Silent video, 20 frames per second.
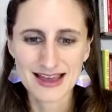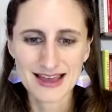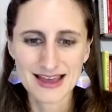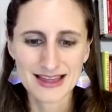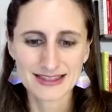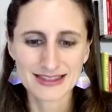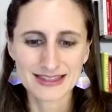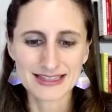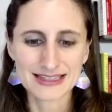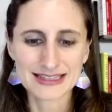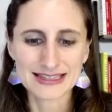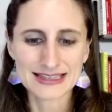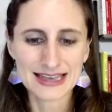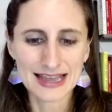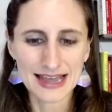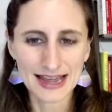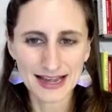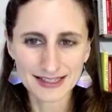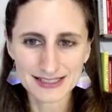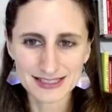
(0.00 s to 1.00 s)
The
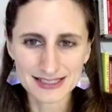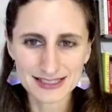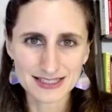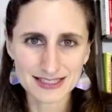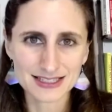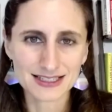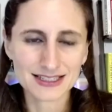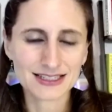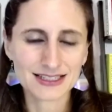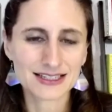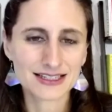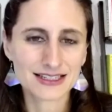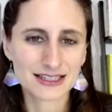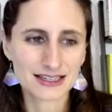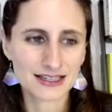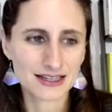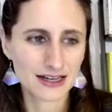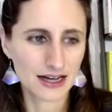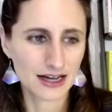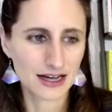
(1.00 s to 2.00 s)
next
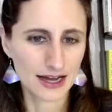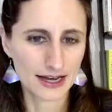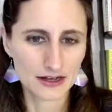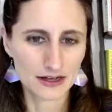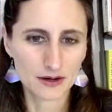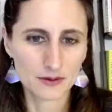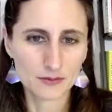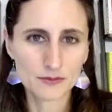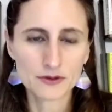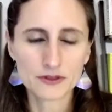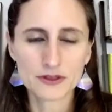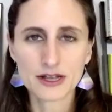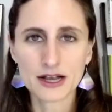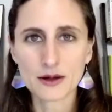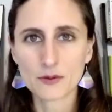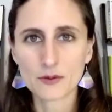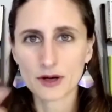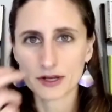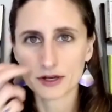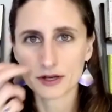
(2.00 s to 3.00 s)
item that I
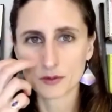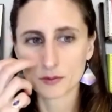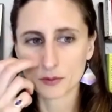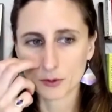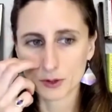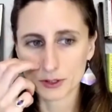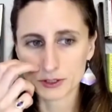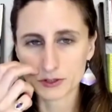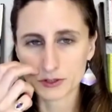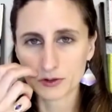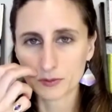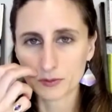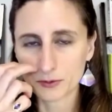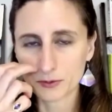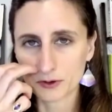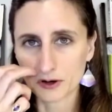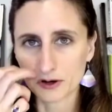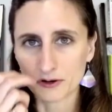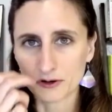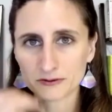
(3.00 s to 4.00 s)
want your board to
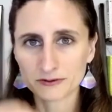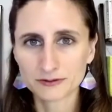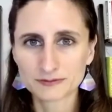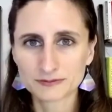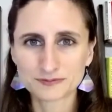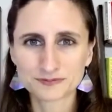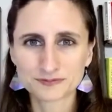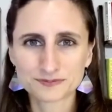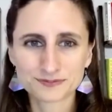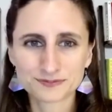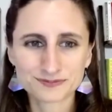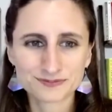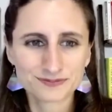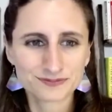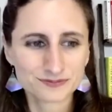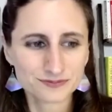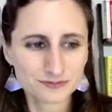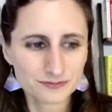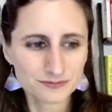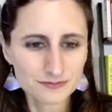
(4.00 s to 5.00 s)
approve,
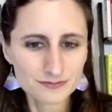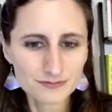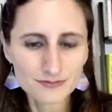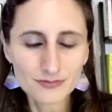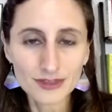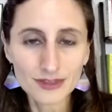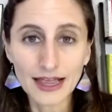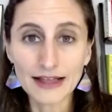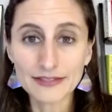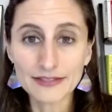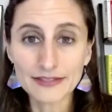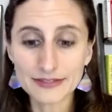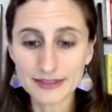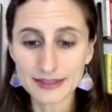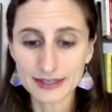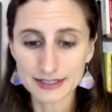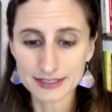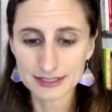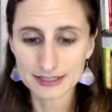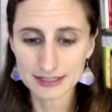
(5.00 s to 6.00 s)
and
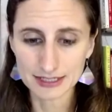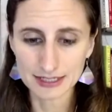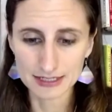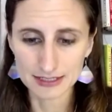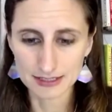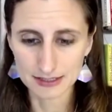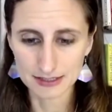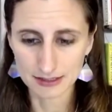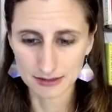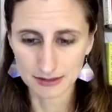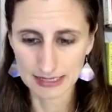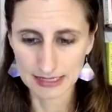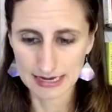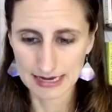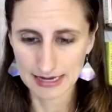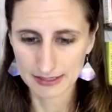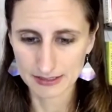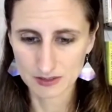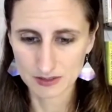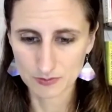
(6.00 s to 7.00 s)
this is the
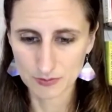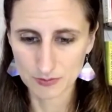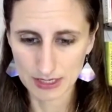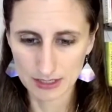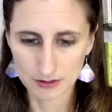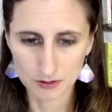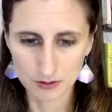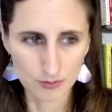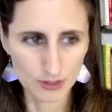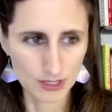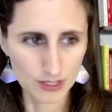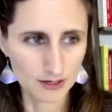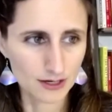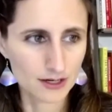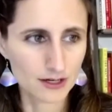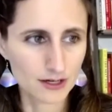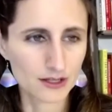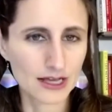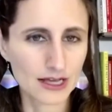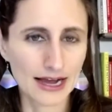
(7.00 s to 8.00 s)
last main
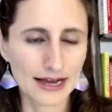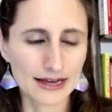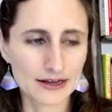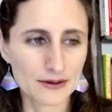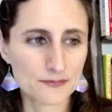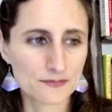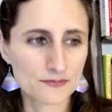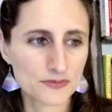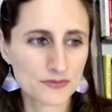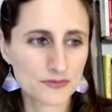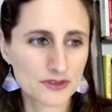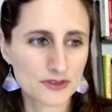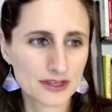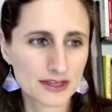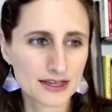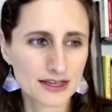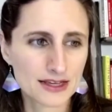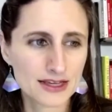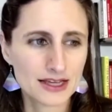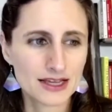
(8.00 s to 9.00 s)
numerical item,
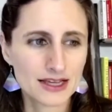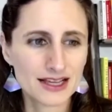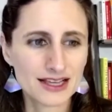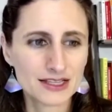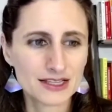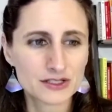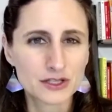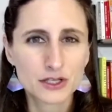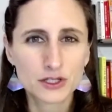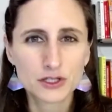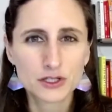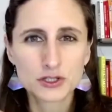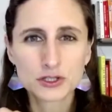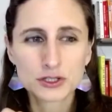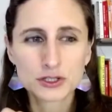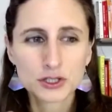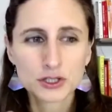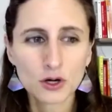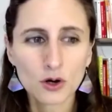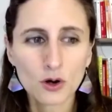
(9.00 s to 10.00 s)
is the
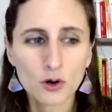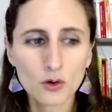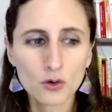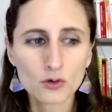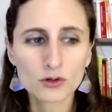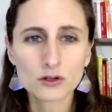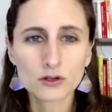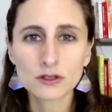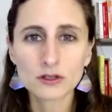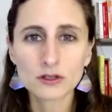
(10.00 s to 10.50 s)
total